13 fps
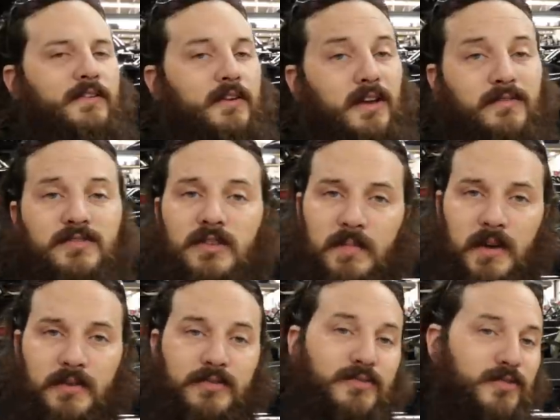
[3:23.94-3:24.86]
Now, if
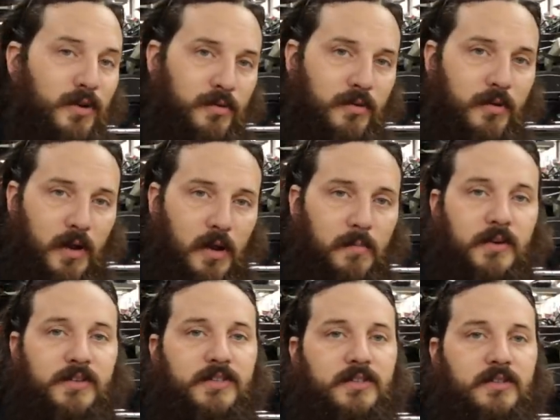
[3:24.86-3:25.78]
somehow you don't know how
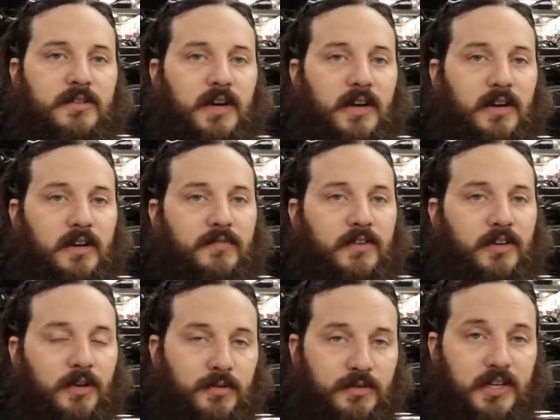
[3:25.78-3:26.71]
much air even
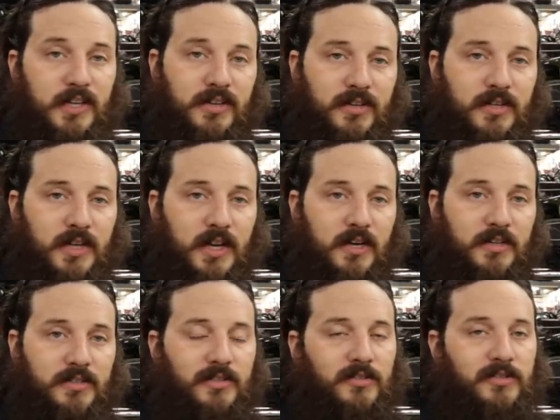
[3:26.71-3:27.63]
goes in your
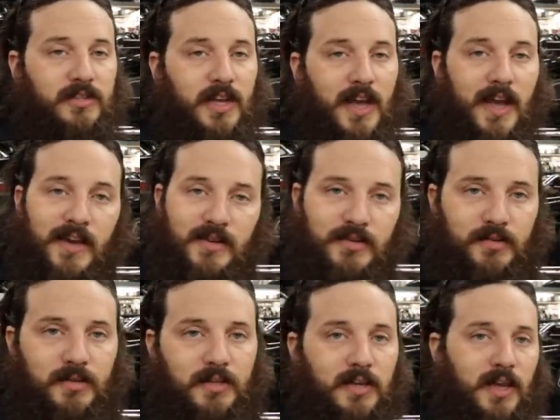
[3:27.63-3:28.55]
tires, there's
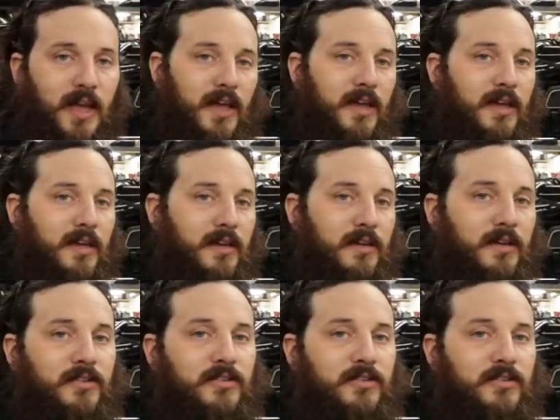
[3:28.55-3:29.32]
actually a